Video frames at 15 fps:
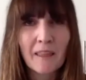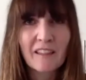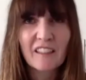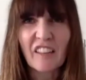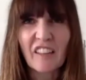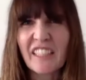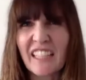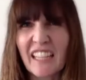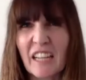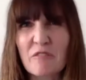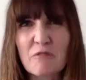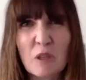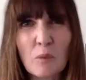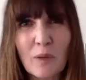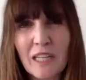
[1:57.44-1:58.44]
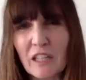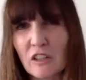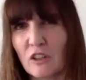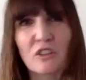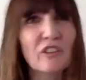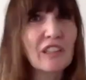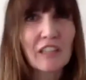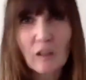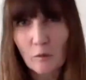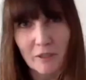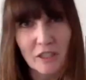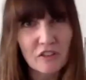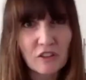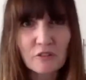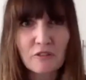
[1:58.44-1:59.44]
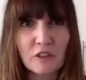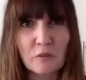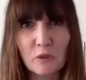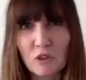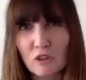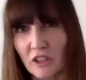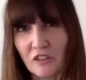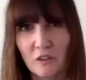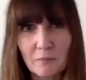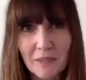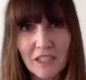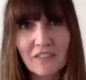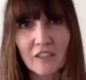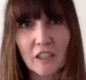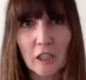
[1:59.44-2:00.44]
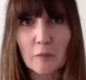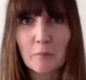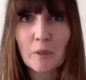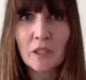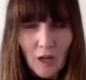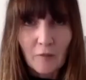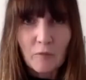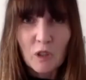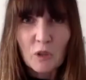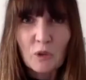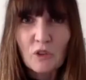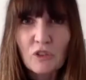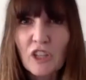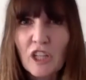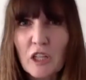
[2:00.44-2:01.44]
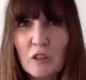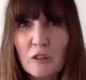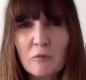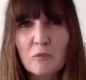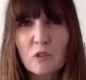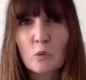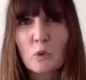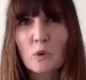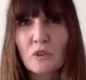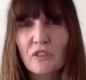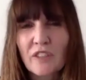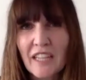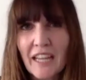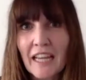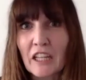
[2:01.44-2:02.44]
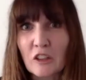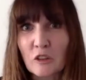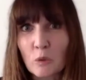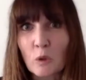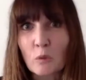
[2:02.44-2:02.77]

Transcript: I think every week looked a little bit different. We tried to mix it up. And we also, towards the end, what